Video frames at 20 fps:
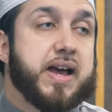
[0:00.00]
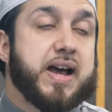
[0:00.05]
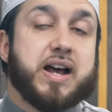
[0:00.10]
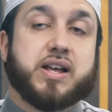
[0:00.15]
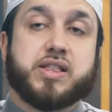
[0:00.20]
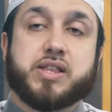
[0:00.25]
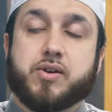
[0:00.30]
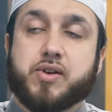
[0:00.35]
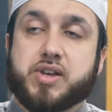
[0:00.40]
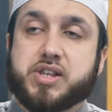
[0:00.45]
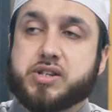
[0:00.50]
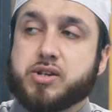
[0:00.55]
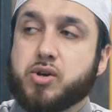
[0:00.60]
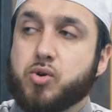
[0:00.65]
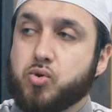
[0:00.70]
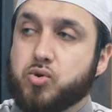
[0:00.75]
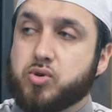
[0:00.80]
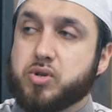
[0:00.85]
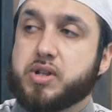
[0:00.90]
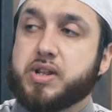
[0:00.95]
And there is
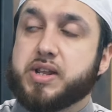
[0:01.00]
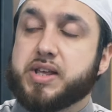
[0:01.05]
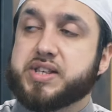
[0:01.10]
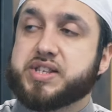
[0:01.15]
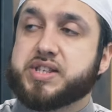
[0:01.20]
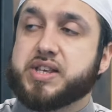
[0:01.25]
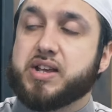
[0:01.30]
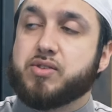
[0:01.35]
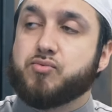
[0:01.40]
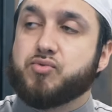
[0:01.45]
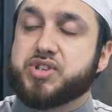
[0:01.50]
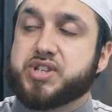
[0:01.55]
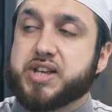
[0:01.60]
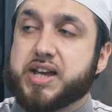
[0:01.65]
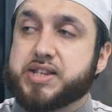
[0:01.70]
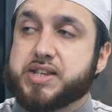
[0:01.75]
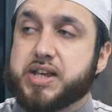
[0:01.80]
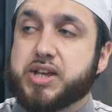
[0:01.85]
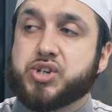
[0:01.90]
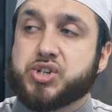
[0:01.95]
no goodness in
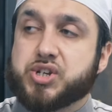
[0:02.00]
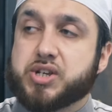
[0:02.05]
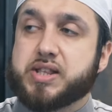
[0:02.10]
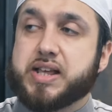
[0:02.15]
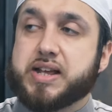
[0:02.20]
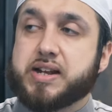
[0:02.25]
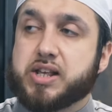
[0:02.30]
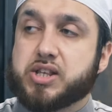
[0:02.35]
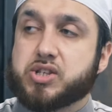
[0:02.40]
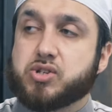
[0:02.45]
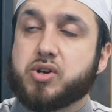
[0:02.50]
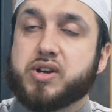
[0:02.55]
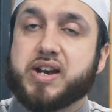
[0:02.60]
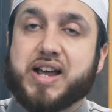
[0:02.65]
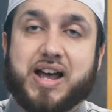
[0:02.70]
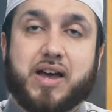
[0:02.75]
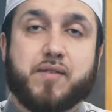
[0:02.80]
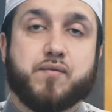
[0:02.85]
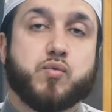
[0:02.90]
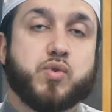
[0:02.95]
recitation that does not
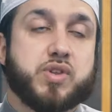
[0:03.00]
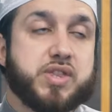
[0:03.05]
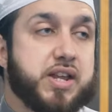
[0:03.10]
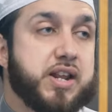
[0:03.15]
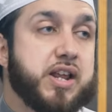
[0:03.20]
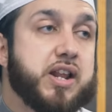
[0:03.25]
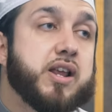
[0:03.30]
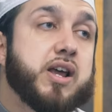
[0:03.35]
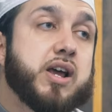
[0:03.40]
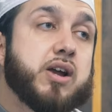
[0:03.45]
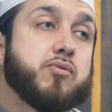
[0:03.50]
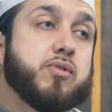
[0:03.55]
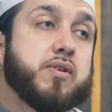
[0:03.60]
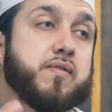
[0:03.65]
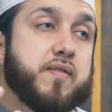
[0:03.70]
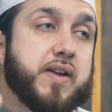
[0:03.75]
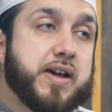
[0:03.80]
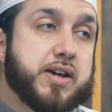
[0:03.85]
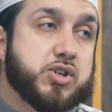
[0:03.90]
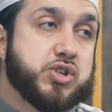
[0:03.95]
have within it
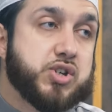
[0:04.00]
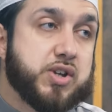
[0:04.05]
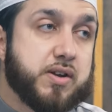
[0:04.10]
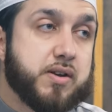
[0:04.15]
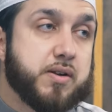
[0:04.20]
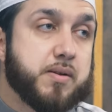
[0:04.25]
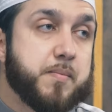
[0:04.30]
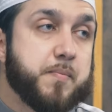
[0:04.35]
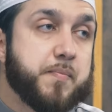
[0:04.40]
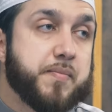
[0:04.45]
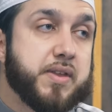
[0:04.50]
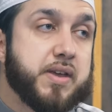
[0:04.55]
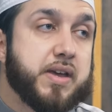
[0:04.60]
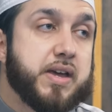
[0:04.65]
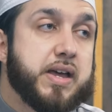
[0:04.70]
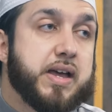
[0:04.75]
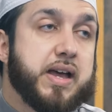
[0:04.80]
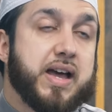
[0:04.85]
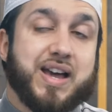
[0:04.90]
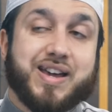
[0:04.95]
reflection.
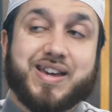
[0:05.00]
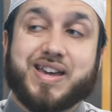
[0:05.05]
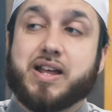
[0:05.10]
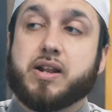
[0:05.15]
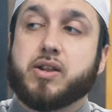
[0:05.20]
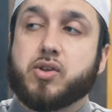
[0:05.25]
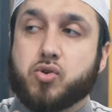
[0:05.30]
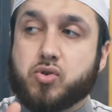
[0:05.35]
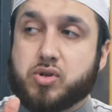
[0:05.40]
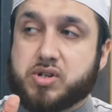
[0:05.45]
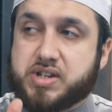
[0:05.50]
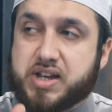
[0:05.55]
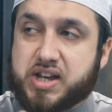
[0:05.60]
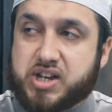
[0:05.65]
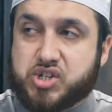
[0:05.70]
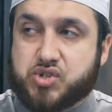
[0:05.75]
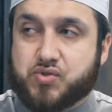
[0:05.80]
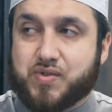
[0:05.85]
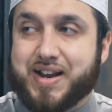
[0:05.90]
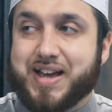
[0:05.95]
Again,
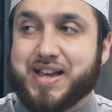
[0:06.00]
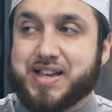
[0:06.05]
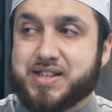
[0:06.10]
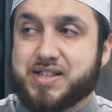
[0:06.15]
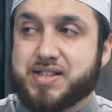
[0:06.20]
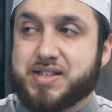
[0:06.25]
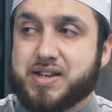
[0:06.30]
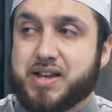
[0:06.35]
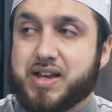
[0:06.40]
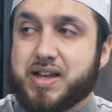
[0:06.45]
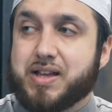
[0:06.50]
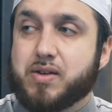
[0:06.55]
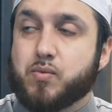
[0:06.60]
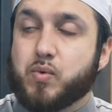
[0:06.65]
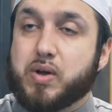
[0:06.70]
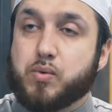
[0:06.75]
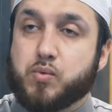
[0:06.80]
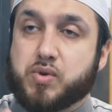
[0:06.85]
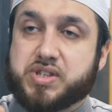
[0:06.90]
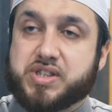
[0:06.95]
contextualize.
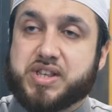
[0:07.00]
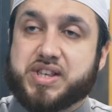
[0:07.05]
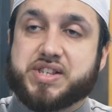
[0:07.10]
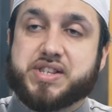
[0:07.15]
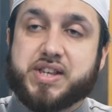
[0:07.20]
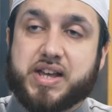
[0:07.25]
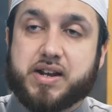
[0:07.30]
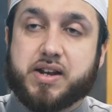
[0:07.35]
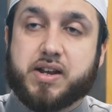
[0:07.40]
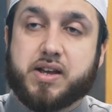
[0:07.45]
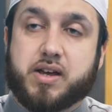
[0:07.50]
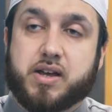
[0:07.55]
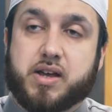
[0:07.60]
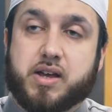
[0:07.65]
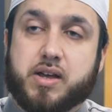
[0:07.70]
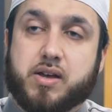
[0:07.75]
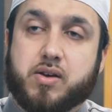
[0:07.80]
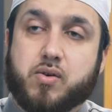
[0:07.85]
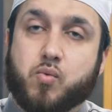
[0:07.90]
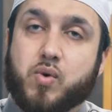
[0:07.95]
When was this said?
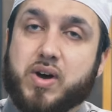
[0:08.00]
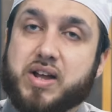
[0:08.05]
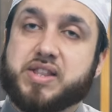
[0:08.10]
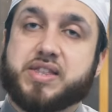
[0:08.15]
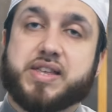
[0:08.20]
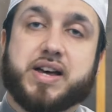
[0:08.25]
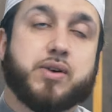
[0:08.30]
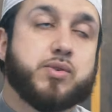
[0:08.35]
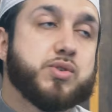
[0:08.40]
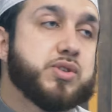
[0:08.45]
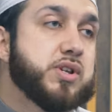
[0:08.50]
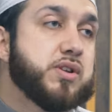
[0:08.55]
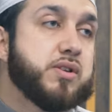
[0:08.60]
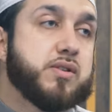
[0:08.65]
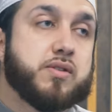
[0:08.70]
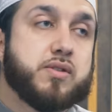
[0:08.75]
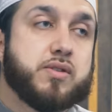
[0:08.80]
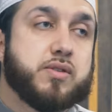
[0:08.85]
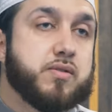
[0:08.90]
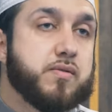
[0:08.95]

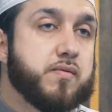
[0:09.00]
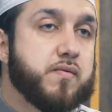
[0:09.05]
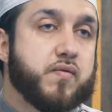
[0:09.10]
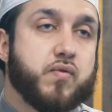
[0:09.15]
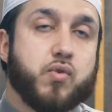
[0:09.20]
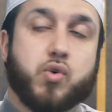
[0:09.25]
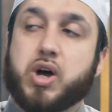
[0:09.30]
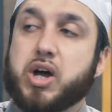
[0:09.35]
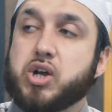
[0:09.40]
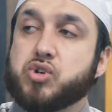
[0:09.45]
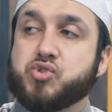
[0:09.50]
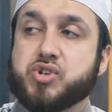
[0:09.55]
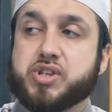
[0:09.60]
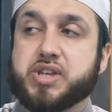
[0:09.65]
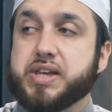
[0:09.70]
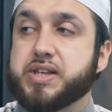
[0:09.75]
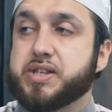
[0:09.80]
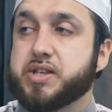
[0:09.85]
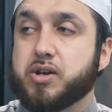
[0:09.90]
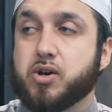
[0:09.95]
1,400
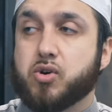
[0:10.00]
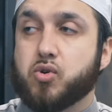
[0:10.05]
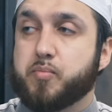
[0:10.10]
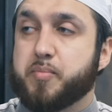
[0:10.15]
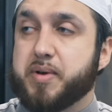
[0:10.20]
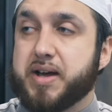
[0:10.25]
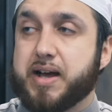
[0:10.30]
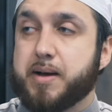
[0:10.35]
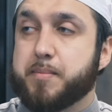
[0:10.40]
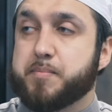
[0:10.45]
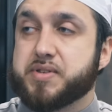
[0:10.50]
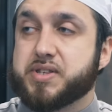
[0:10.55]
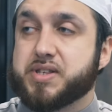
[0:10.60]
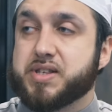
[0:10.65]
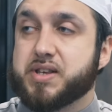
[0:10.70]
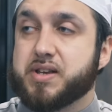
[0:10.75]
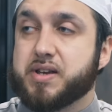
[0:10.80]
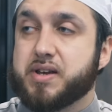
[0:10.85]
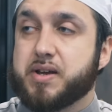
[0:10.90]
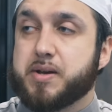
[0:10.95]
years ago,
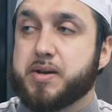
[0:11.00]
perhaps.